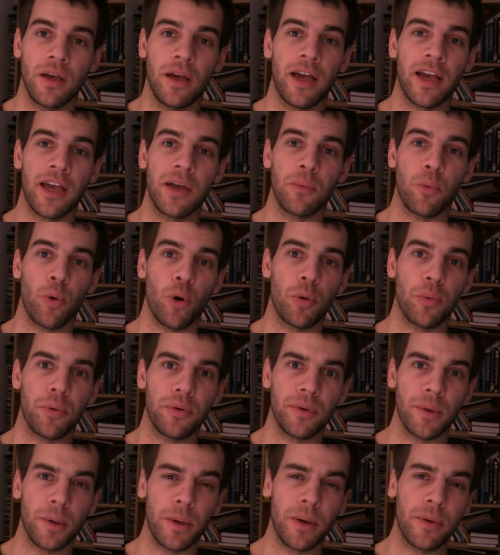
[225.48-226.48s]
I can work with
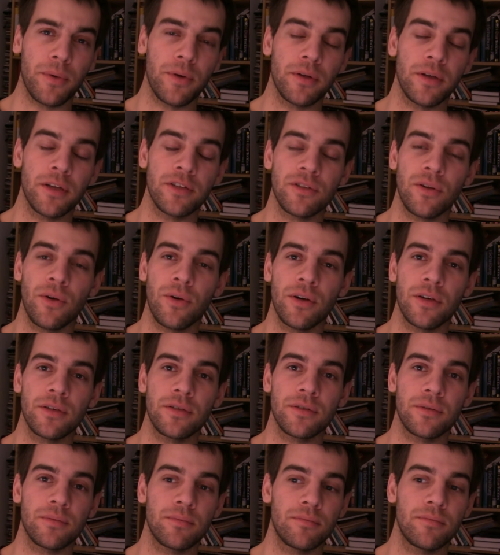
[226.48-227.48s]
whatever as long
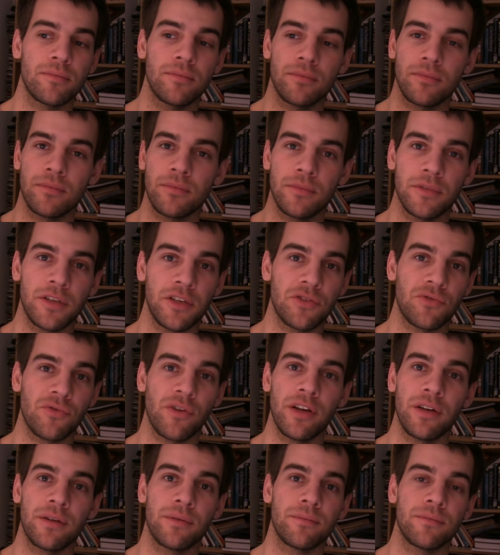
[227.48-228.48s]
as they're
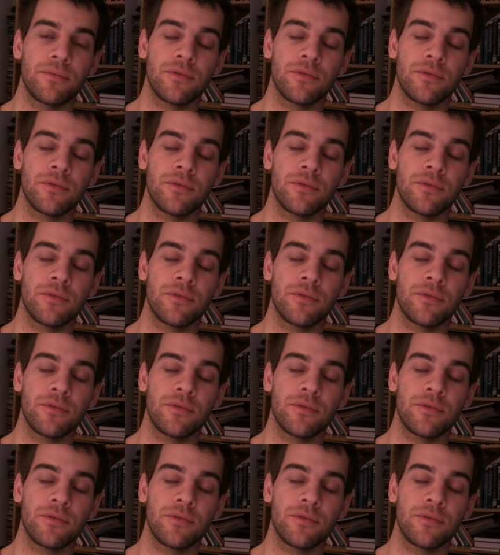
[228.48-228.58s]
straight.